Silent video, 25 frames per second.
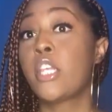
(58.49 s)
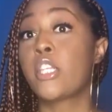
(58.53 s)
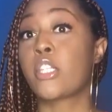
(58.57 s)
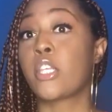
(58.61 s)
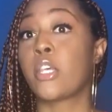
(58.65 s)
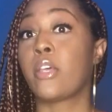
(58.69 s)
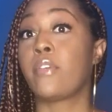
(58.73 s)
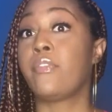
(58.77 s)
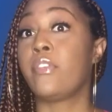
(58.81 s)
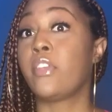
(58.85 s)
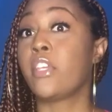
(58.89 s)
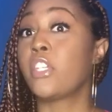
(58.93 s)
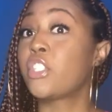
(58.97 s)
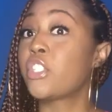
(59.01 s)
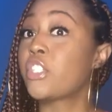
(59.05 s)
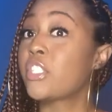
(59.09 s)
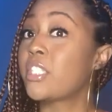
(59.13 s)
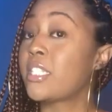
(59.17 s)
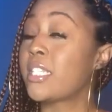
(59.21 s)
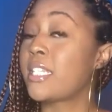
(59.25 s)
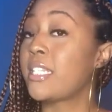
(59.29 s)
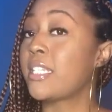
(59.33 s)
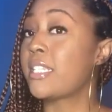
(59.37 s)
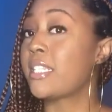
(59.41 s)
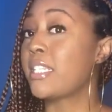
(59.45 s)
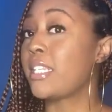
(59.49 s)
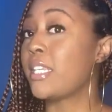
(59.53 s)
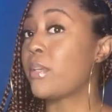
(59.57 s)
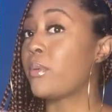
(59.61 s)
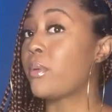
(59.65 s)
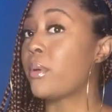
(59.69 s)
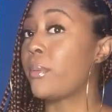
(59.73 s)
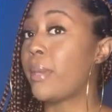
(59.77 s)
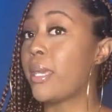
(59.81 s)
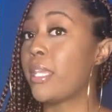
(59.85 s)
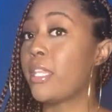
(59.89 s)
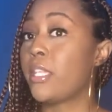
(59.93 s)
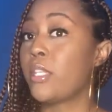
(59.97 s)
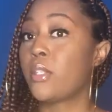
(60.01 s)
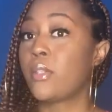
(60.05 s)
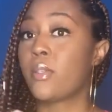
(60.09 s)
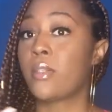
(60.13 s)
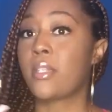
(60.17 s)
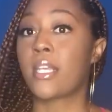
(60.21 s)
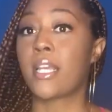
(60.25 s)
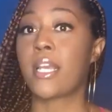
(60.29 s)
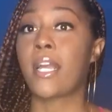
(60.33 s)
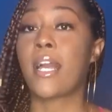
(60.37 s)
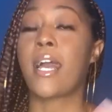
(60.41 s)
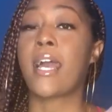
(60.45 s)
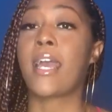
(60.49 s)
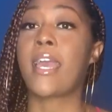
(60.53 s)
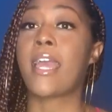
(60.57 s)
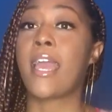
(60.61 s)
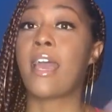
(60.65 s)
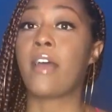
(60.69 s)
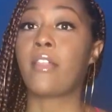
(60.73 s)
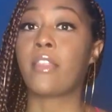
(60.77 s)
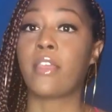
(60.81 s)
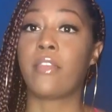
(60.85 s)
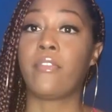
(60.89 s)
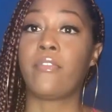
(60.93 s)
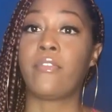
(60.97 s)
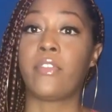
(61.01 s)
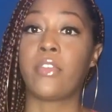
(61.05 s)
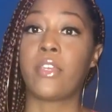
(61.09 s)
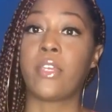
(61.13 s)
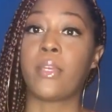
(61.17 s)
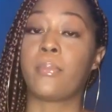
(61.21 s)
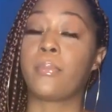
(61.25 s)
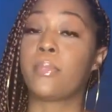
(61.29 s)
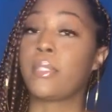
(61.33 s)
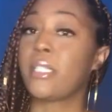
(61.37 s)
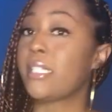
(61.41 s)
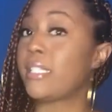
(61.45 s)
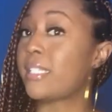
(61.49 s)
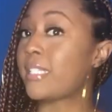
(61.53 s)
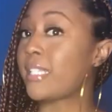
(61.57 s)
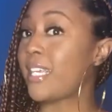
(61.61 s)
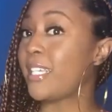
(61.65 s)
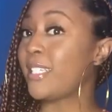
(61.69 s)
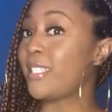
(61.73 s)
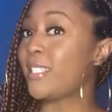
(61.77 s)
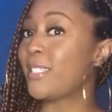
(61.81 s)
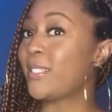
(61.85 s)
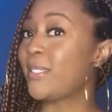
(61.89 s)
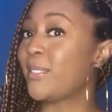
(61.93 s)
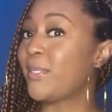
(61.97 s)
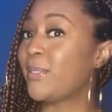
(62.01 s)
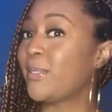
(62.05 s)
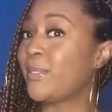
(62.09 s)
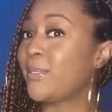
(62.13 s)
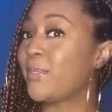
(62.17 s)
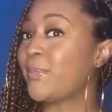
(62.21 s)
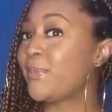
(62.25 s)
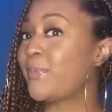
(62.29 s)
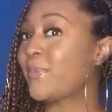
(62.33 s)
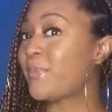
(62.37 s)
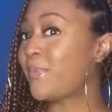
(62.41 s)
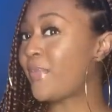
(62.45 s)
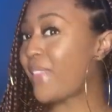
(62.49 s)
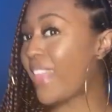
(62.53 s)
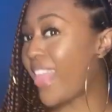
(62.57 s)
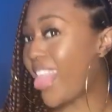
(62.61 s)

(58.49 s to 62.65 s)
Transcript: So if you're interested in seeing what bathing suits I got and how they fit, please stay tuned.